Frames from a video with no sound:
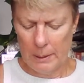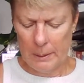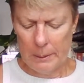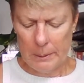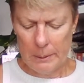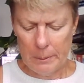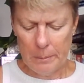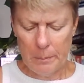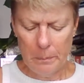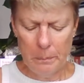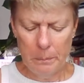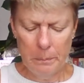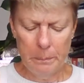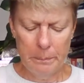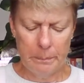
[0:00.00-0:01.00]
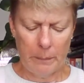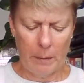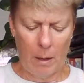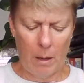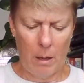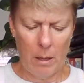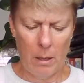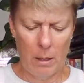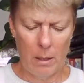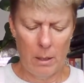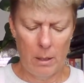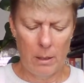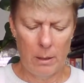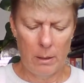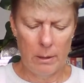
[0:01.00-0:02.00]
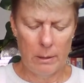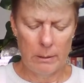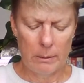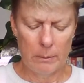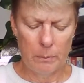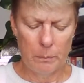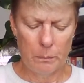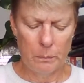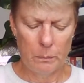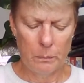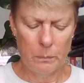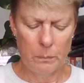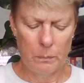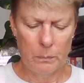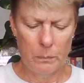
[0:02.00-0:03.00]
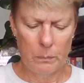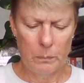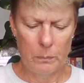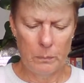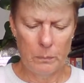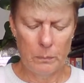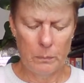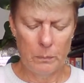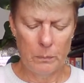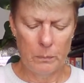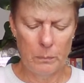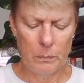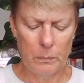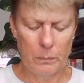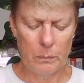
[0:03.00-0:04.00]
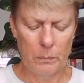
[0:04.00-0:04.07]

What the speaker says: (silence)